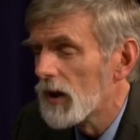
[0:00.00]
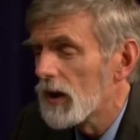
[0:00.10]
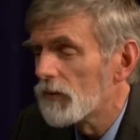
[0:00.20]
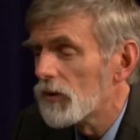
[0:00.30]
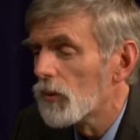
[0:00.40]

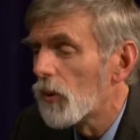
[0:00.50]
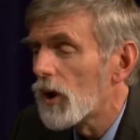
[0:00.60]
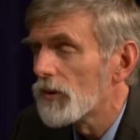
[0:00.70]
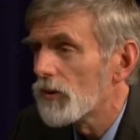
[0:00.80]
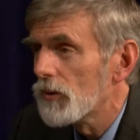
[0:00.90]
If you
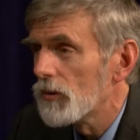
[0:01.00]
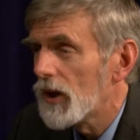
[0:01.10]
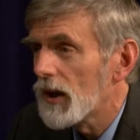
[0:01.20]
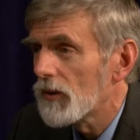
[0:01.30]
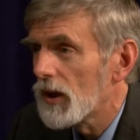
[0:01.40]
want to
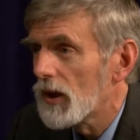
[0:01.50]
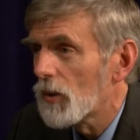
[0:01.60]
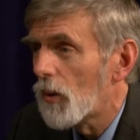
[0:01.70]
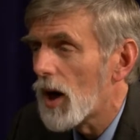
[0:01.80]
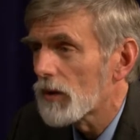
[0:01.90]
take the
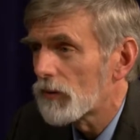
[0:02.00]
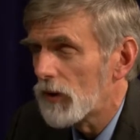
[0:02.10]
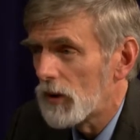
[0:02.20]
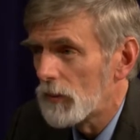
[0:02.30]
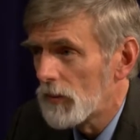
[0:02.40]
walk
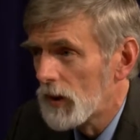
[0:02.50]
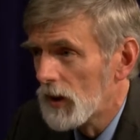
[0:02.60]
from,